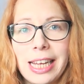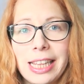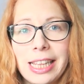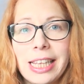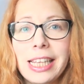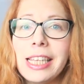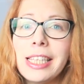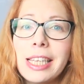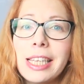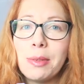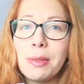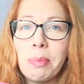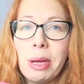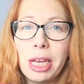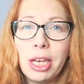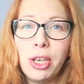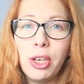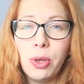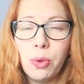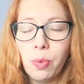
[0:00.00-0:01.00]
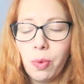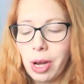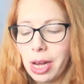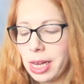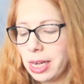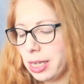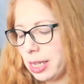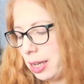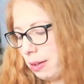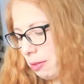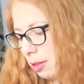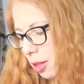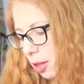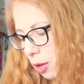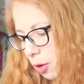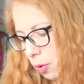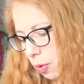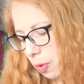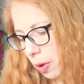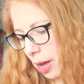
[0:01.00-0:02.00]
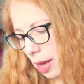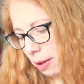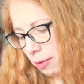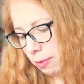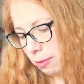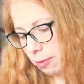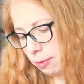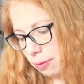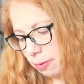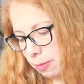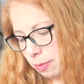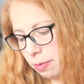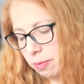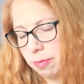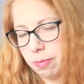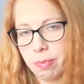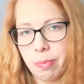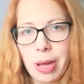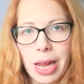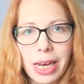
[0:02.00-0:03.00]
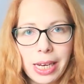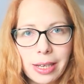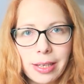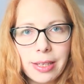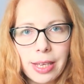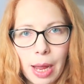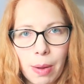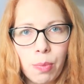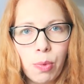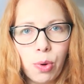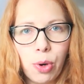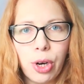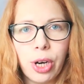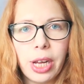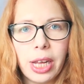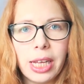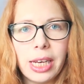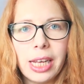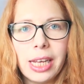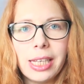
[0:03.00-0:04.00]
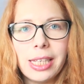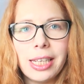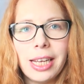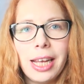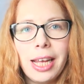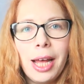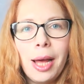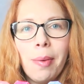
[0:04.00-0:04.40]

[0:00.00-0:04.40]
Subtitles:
And is my new one, even though I've made some work in it.